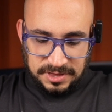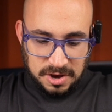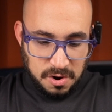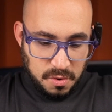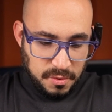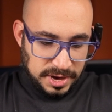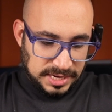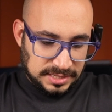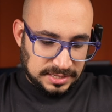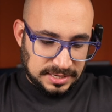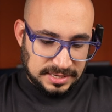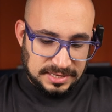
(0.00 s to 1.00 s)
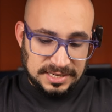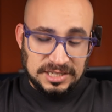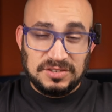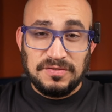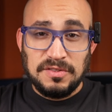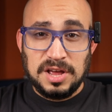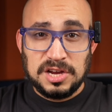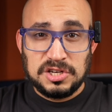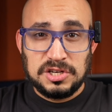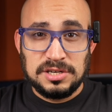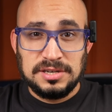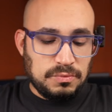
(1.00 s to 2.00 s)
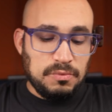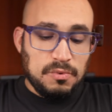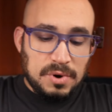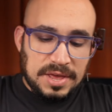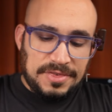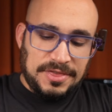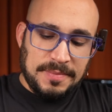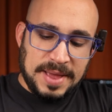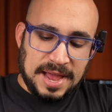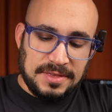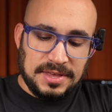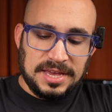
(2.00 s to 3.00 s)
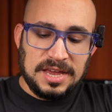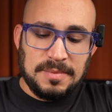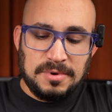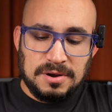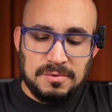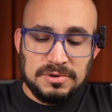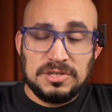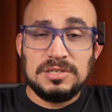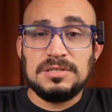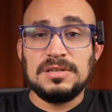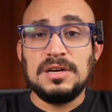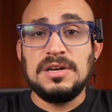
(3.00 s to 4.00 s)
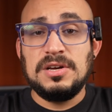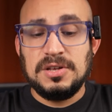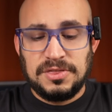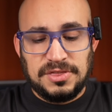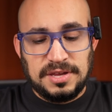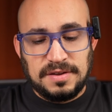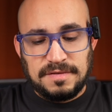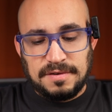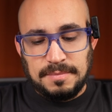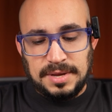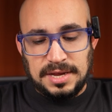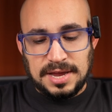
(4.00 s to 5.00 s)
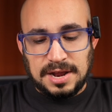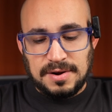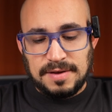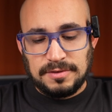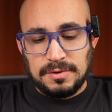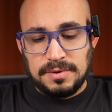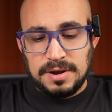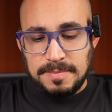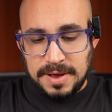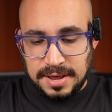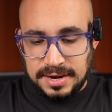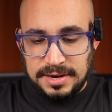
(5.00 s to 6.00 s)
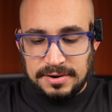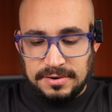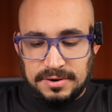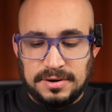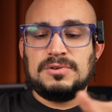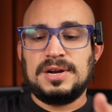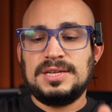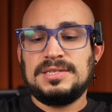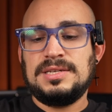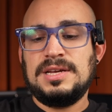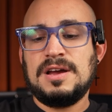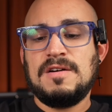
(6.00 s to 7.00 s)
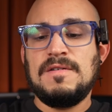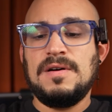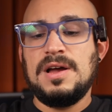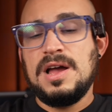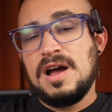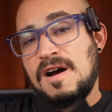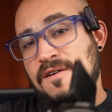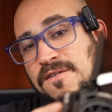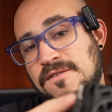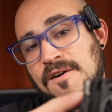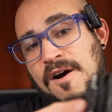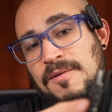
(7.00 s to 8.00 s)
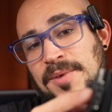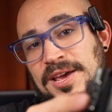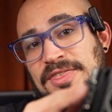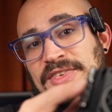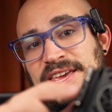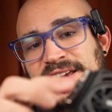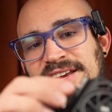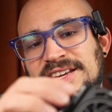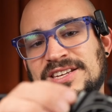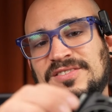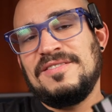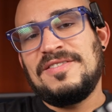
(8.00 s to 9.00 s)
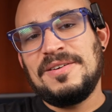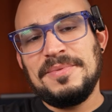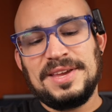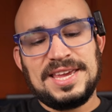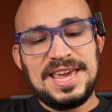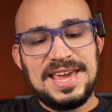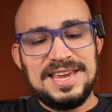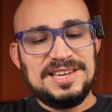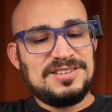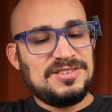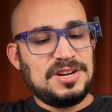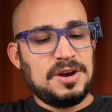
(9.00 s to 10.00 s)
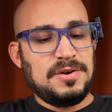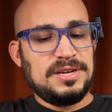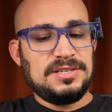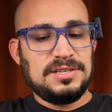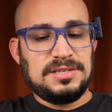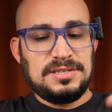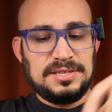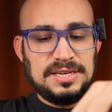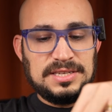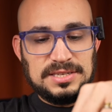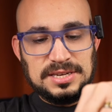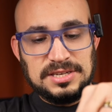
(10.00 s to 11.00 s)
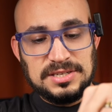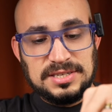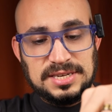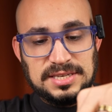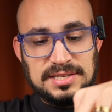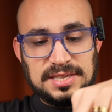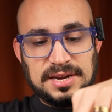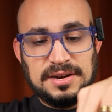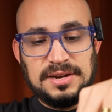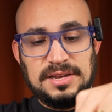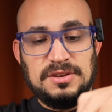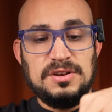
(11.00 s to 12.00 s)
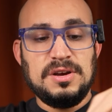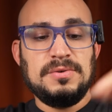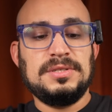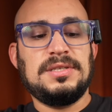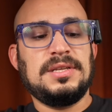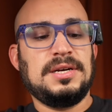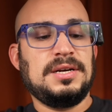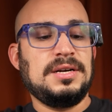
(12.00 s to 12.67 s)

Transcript: always sits flush with the back of the camera, which is a good thing for me. I don't have to worry about it or try to see how far my thing is from the cage. You know, it just sits there and you know it's there.